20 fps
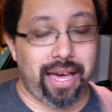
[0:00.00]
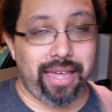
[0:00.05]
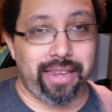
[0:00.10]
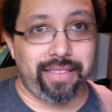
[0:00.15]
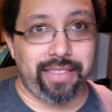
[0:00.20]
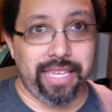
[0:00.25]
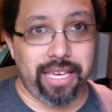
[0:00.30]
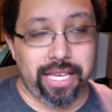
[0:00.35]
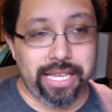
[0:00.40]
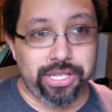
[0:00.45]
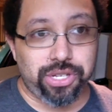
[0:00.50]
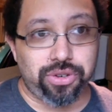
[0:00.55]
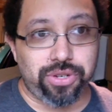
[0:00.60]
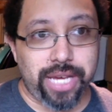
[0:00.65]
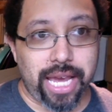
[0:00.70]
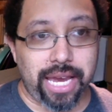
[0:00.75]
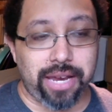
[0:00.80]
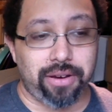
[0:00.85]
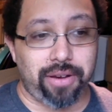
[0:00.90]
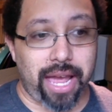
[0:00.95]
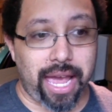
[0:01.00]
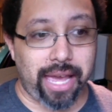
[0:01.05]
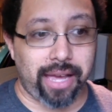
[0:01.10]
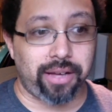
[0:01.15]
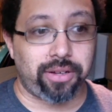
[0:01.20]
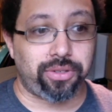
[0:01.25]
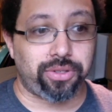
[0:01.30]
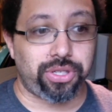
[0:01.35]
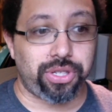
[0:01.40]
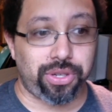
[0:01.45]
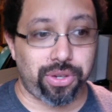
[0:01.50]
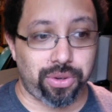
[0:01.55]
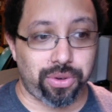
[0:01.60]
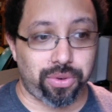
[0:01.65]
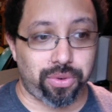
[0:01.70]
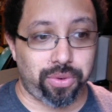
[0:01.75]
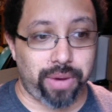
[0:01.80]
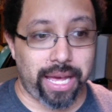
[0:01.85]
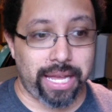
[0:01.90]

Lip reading: The entertainer angle too,